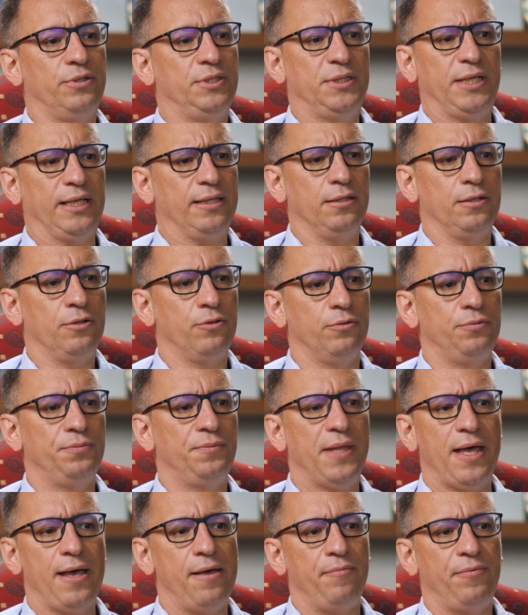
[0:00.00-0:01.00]
technical
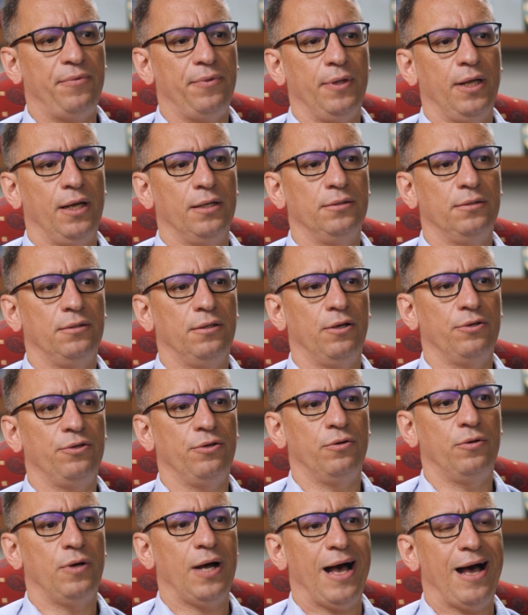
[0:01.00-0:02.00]
depth and
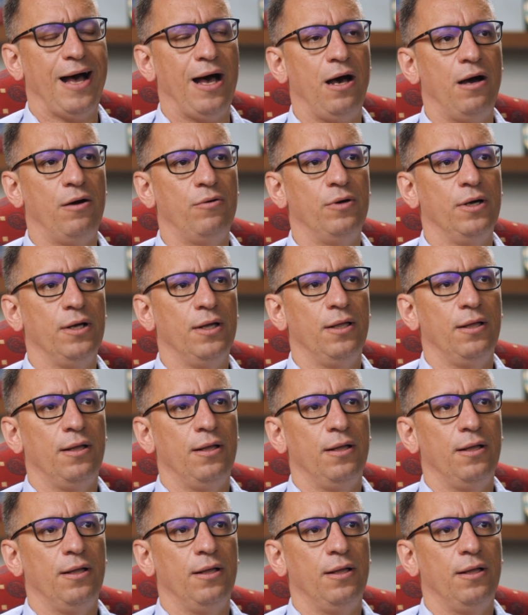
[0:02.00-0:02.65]
how